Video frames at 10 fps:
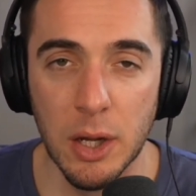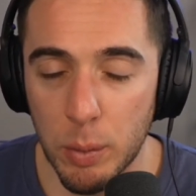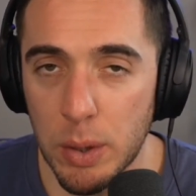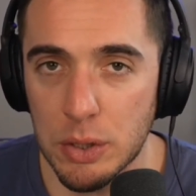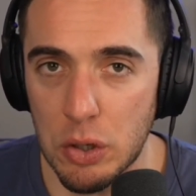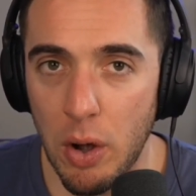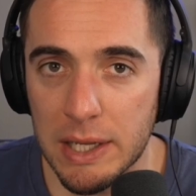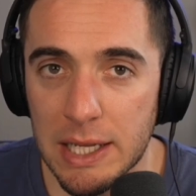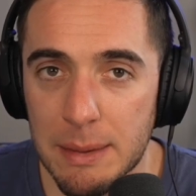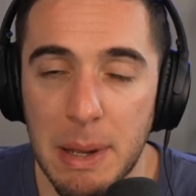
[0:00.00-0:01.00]
We are
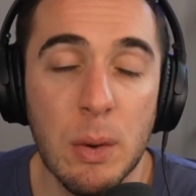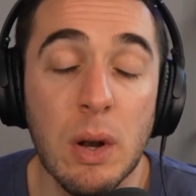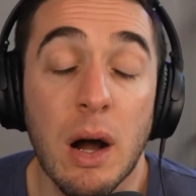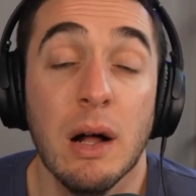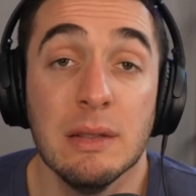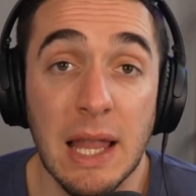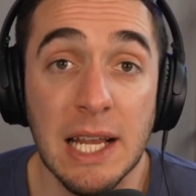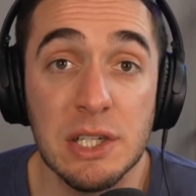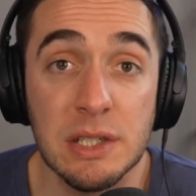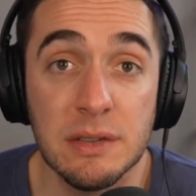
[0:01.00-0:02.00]
talking about
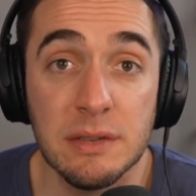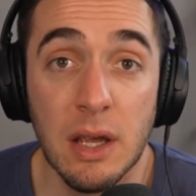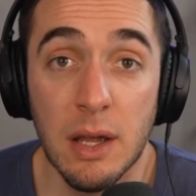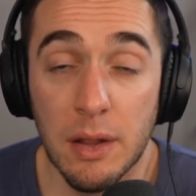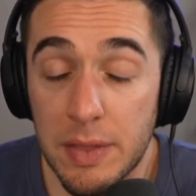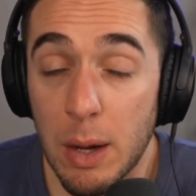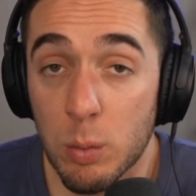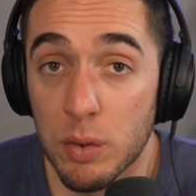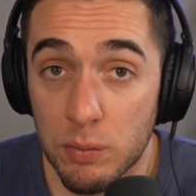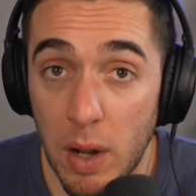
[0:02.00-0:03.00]
elections that
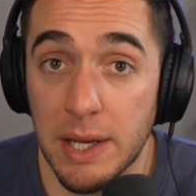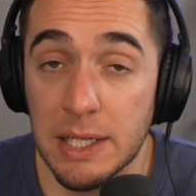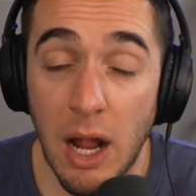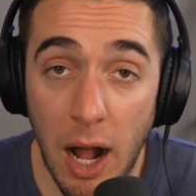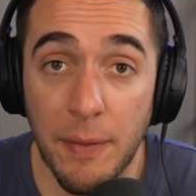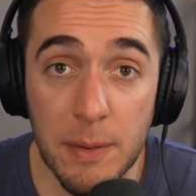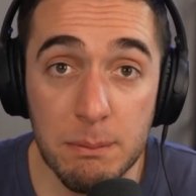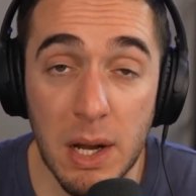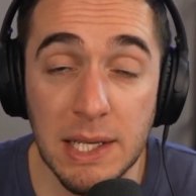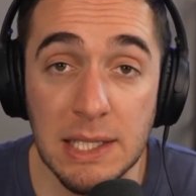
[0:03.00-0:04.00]
were running on the
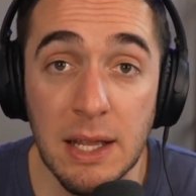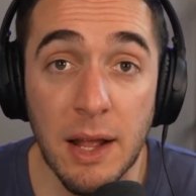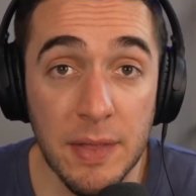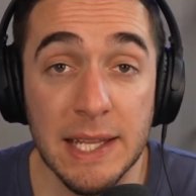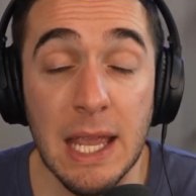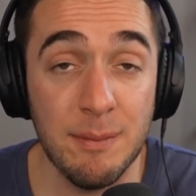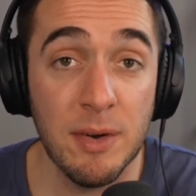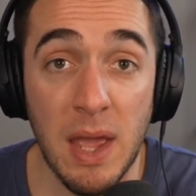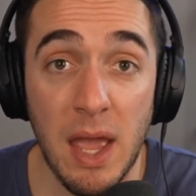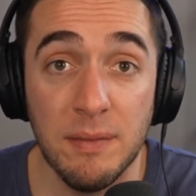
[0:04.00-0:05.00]
money that came
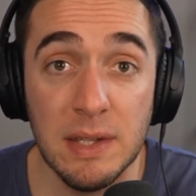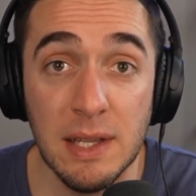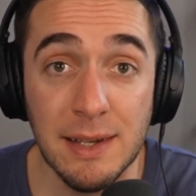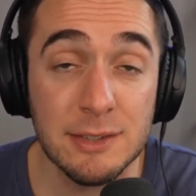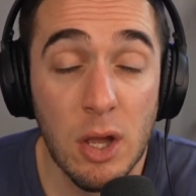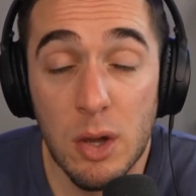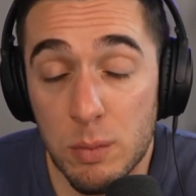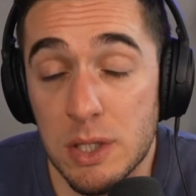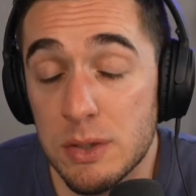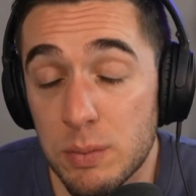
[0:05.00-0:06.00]
from FTX,
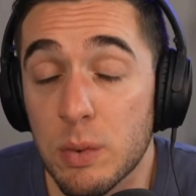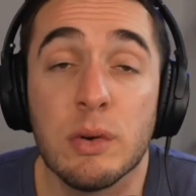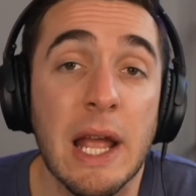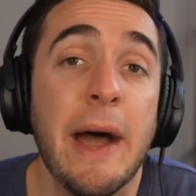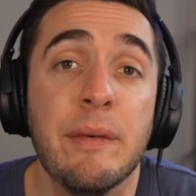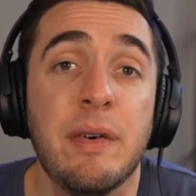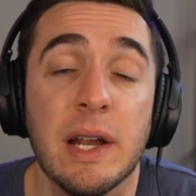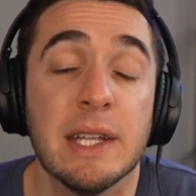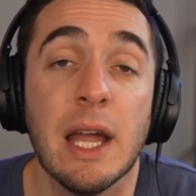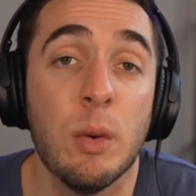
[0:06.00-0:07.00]
which we're now
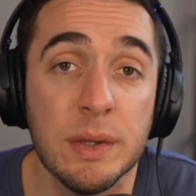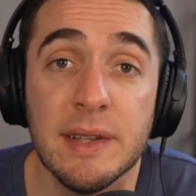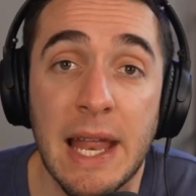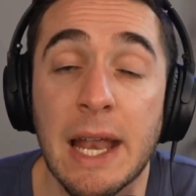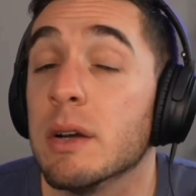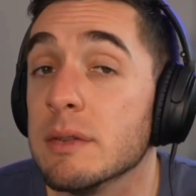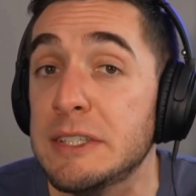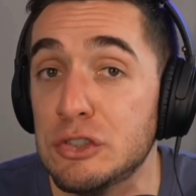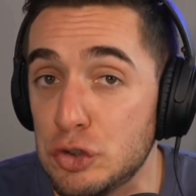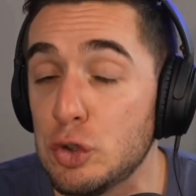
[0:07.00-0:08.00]
finding out was inherently
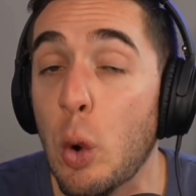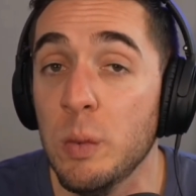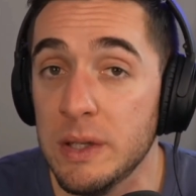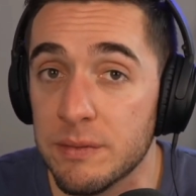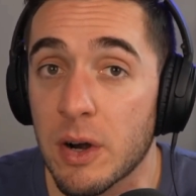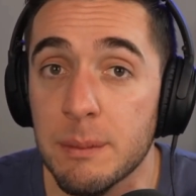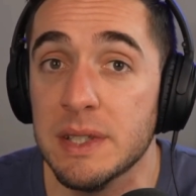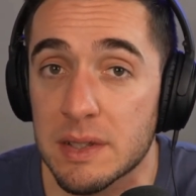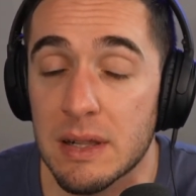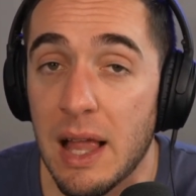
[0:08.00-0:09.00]
stolen from
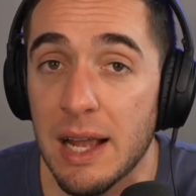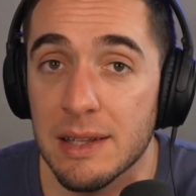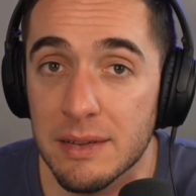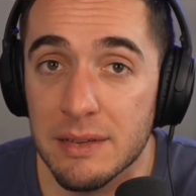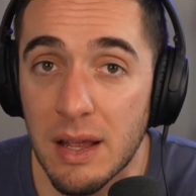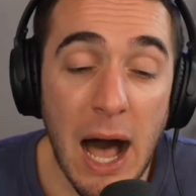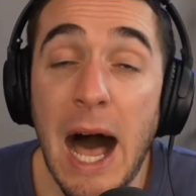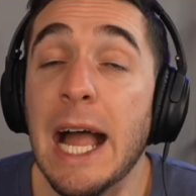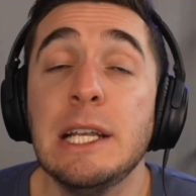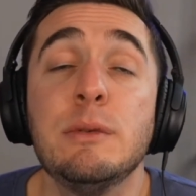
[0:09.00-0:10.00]
its clients.
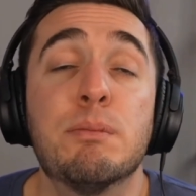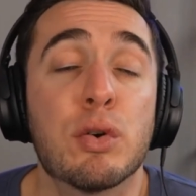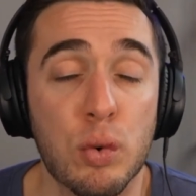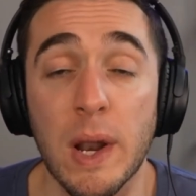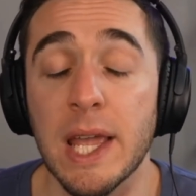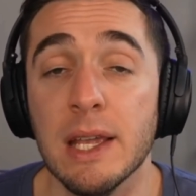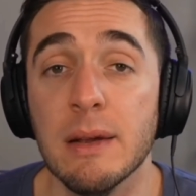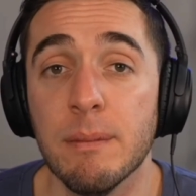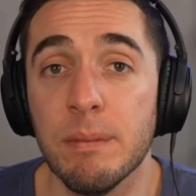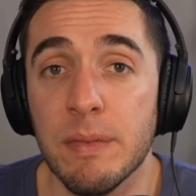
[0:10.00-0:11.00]
I
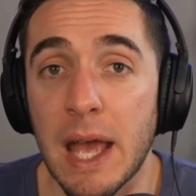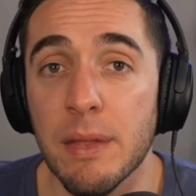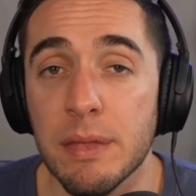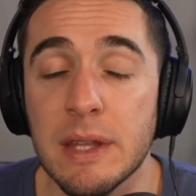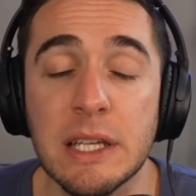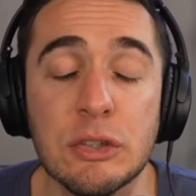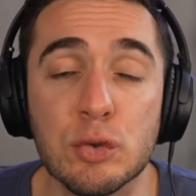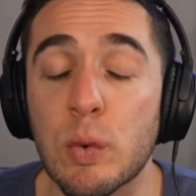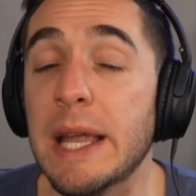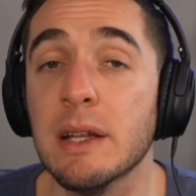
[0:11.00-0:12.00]
pray that these
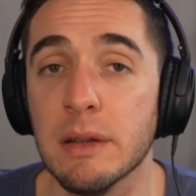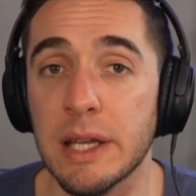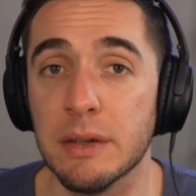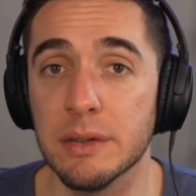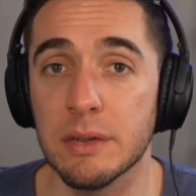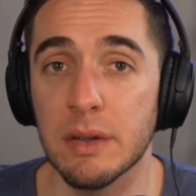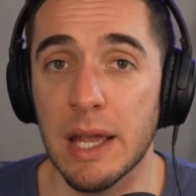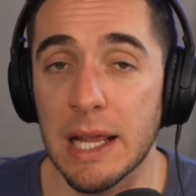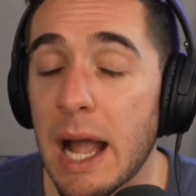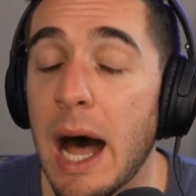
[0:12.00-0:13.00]
regulators
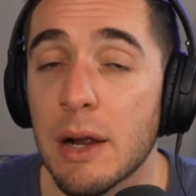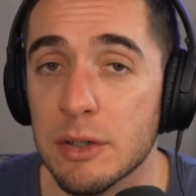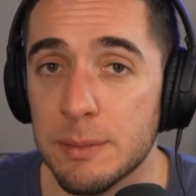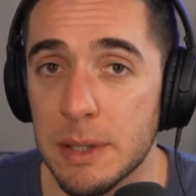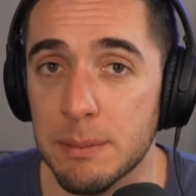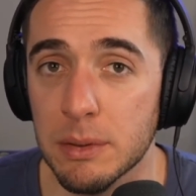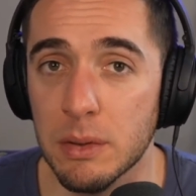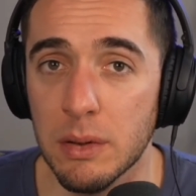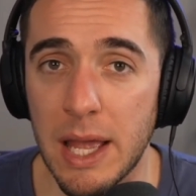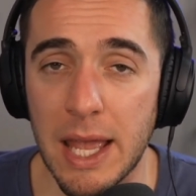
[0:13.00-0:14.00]
and
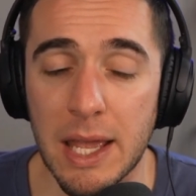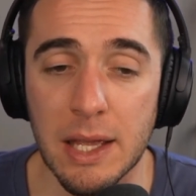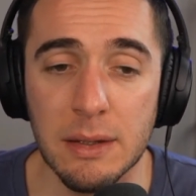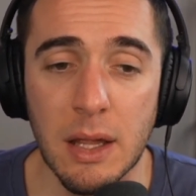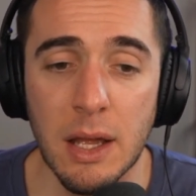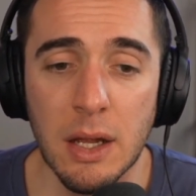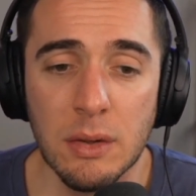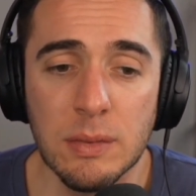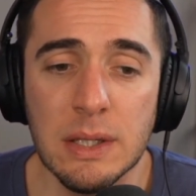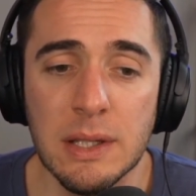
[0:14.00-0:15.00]
congresspeople and
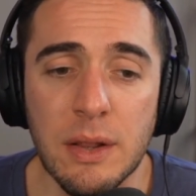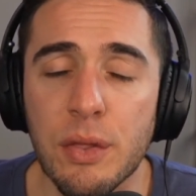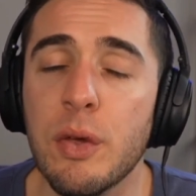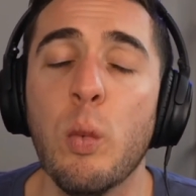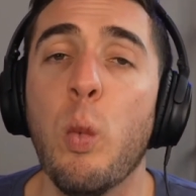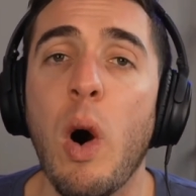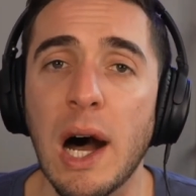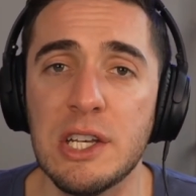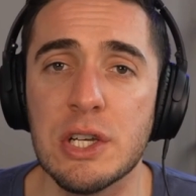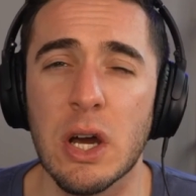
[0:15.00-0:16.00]
really the
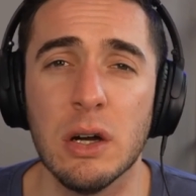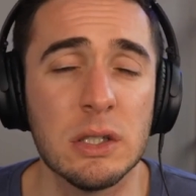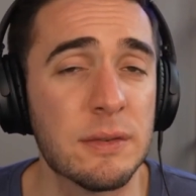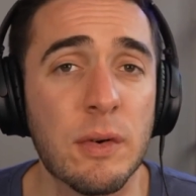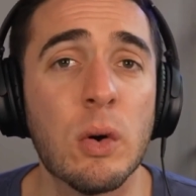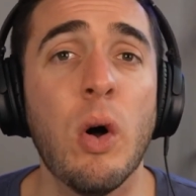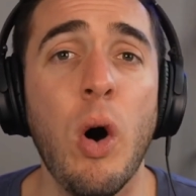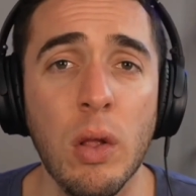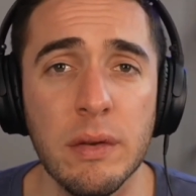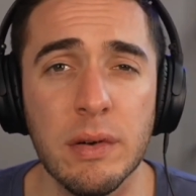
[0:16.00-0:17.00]
watchdogs for
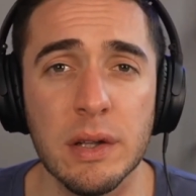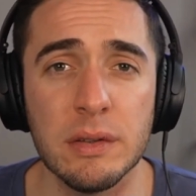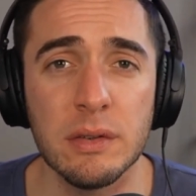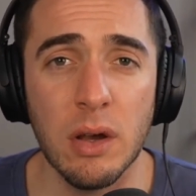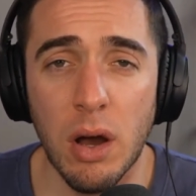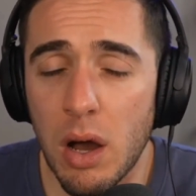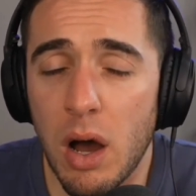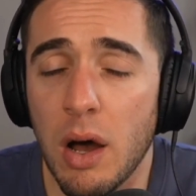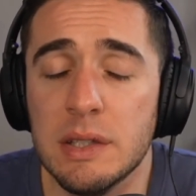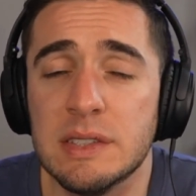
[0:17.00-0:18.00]
all of us,
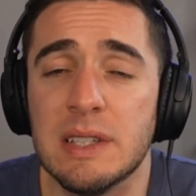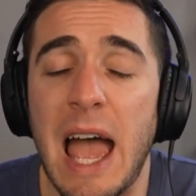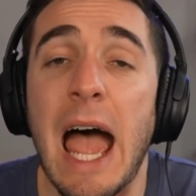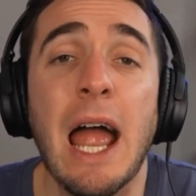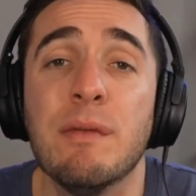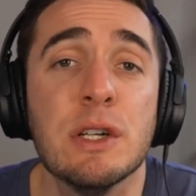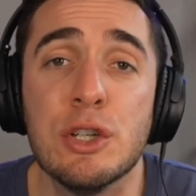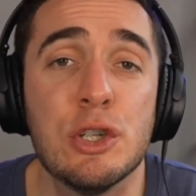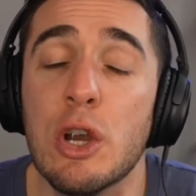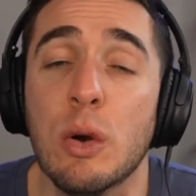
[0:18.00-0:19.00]
us
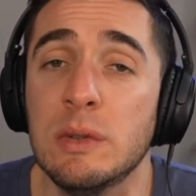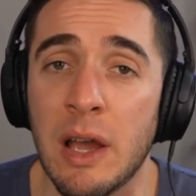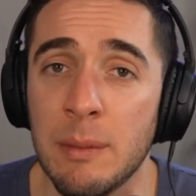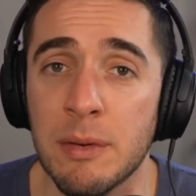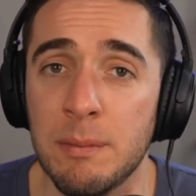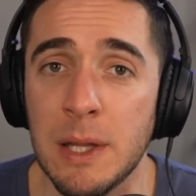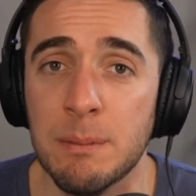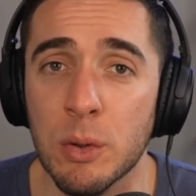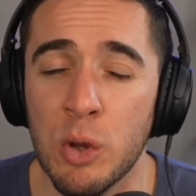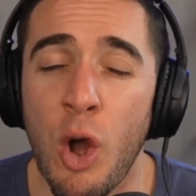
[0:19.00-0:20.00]
average Joe type of
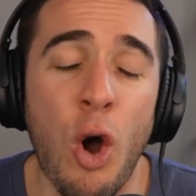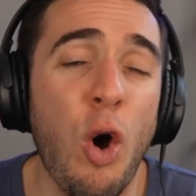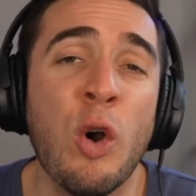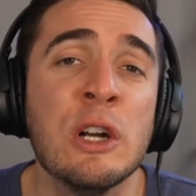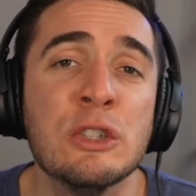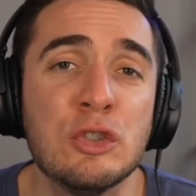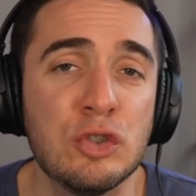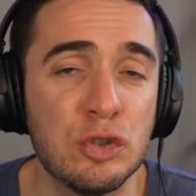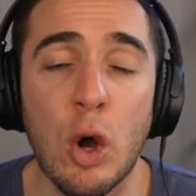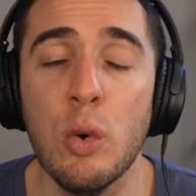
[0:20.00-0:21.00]
people, aren't
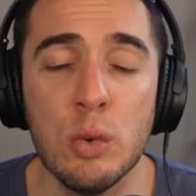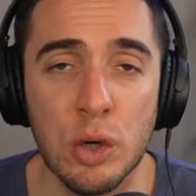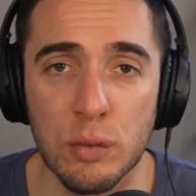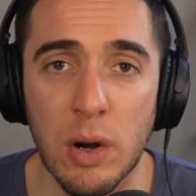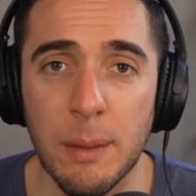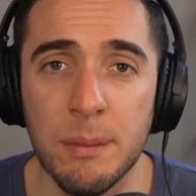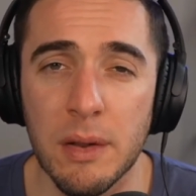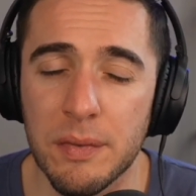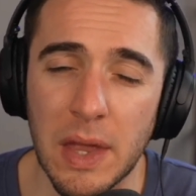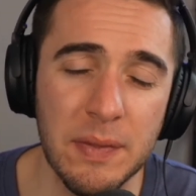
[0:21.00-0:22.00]
so corrupt
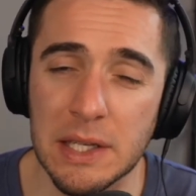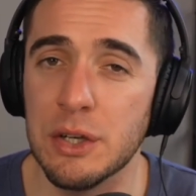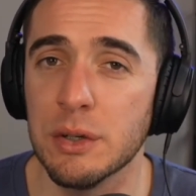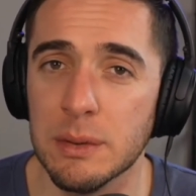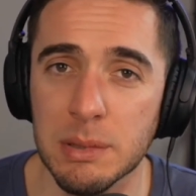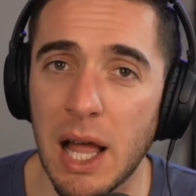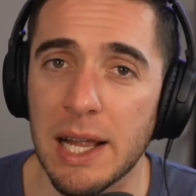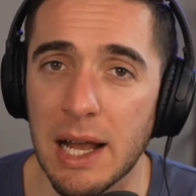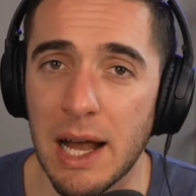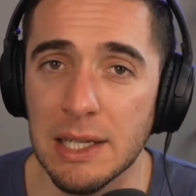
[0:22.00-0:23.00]
that they turned a
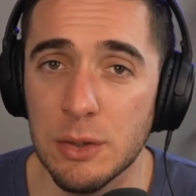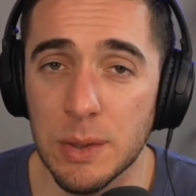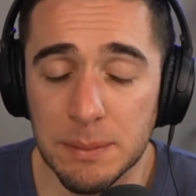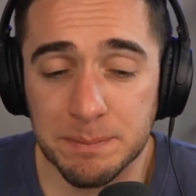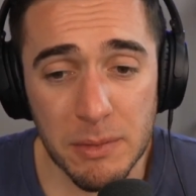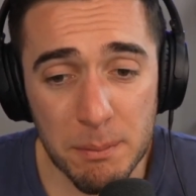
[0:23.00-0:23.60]
blind eye to it.